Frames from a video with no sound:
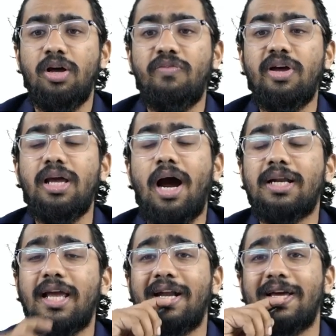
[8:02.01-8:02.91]
Very
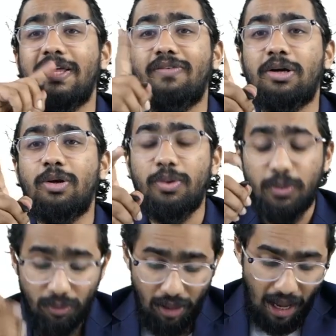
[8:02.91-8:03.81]
hard category. What will you
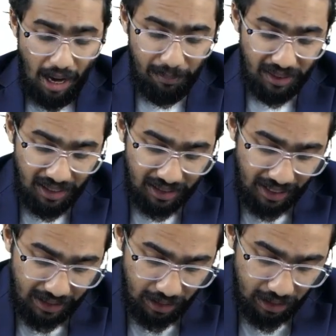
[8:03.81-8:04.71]
do? I am telling
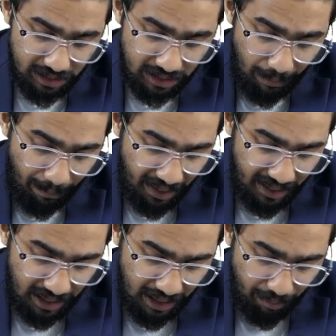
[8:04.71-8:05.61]
like
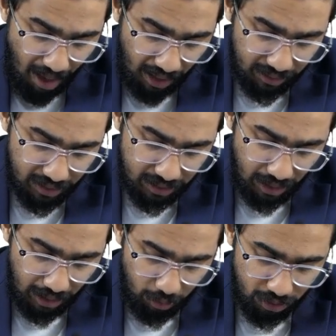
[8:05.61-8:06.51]
separately mark this
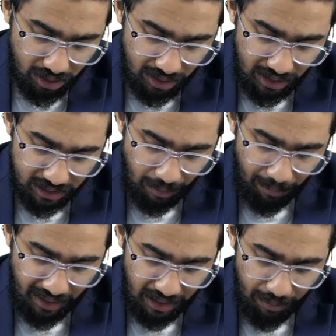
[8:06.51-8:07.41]
question here.
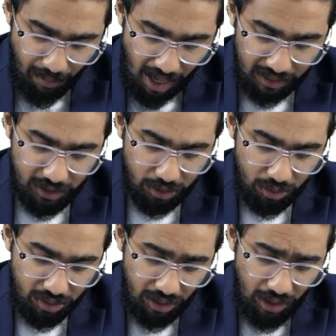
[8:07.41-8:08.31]
Separately mark this
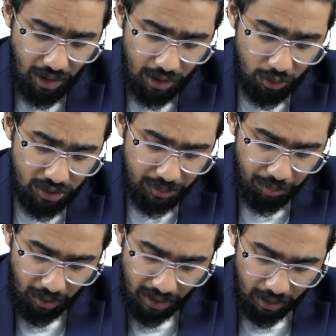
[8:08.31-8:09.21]
question. You just
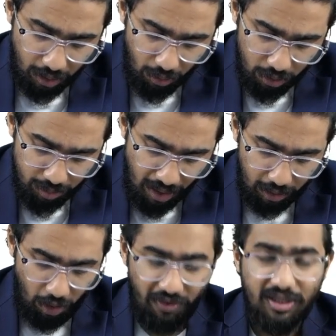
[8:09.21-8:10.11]
put a cross
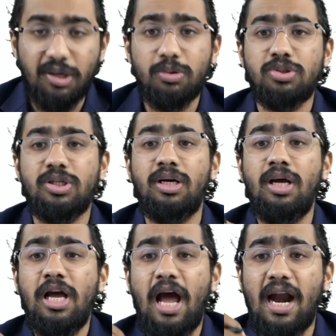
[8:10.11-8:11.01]
mark over that
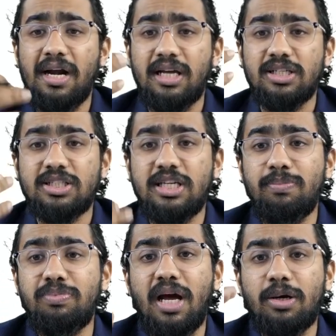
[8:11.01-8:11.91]
question and skip
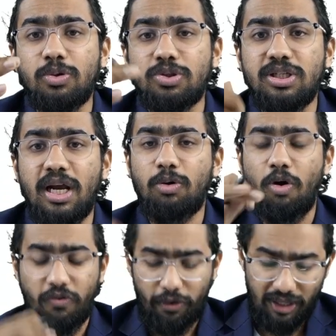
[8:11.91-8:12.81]
that question and
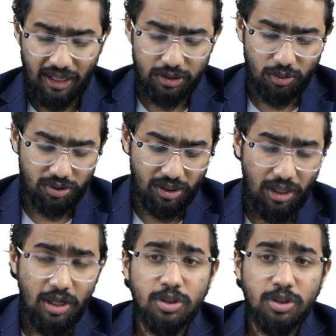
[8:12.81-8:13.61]
go for the next question.